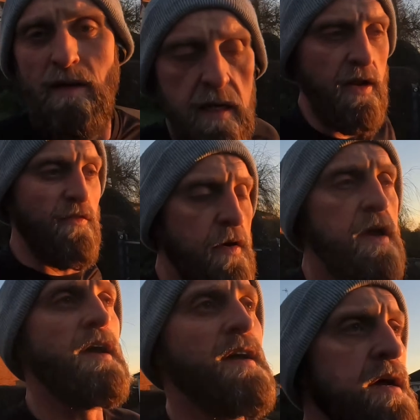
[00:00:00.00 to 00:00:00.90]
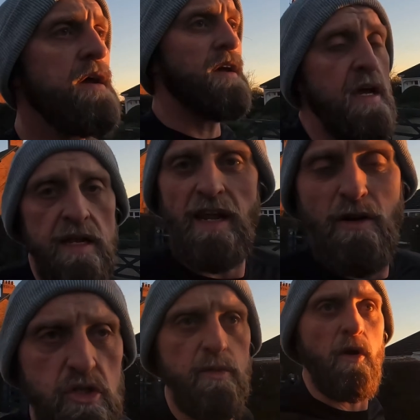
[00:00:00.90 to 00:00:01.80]
kind of
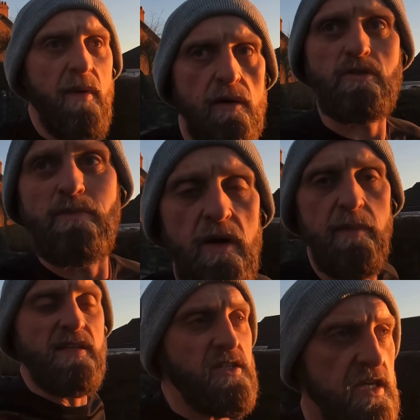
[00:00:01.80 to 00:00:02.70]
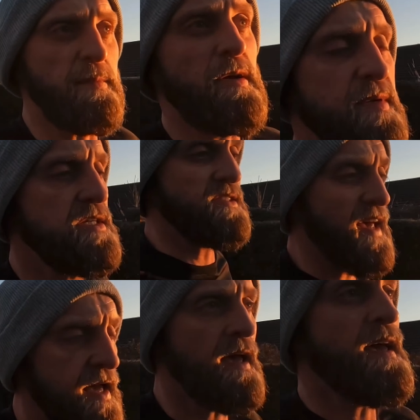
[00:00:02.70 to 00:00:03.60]
negligible amounts, millimeters here, millimeters
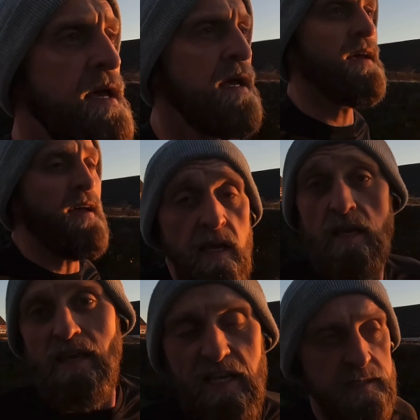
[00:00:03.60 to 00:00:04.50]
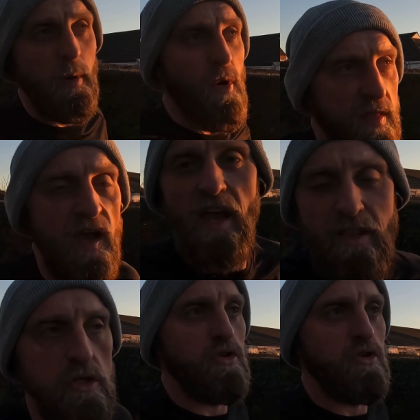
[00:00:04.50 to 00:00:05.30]
there. Yes, I'm aware the higher the